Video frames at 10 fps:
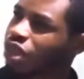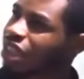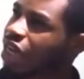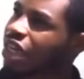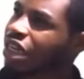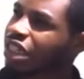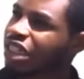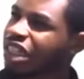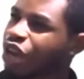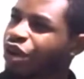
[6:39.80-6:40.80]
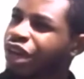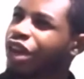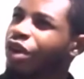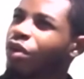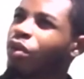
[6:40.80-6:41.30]
your studying engineering,
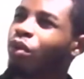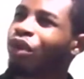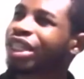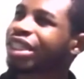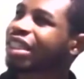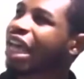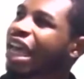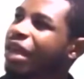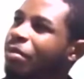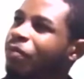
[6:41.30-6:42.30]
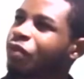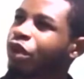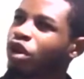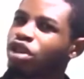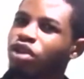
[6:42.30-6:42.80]
which time,
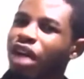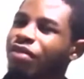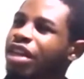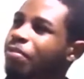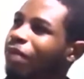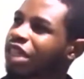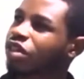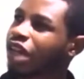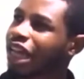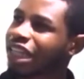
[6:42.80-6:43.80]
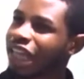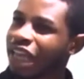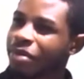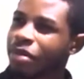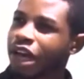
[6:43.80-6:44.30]
or did you have any particular
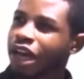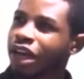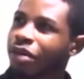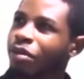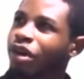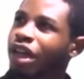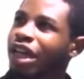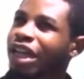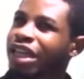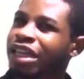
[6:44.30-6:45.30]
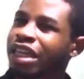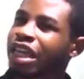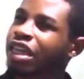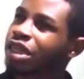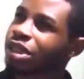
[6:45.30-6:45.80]
time in
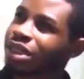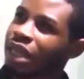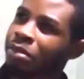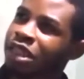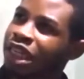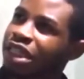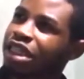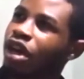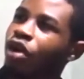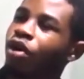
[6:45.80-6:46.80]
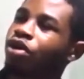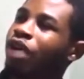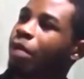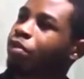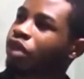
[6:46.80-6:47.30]
any subject, or
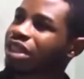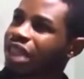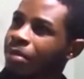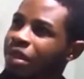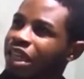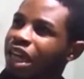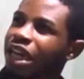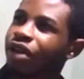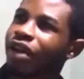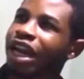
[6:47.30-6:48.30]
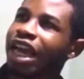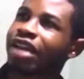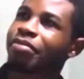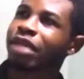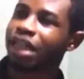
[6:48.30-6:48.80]
you approach something and then you're
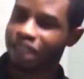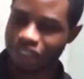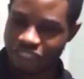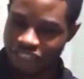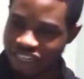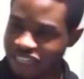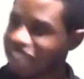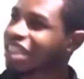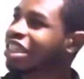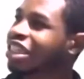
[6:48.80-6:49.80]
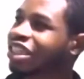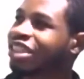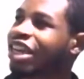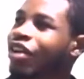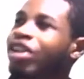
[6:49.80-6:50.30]
like, man, this in
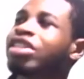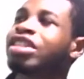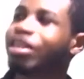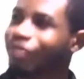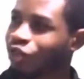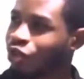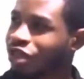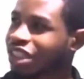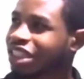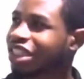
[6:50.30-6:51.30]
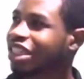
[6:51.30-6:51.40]
engineering is difficult?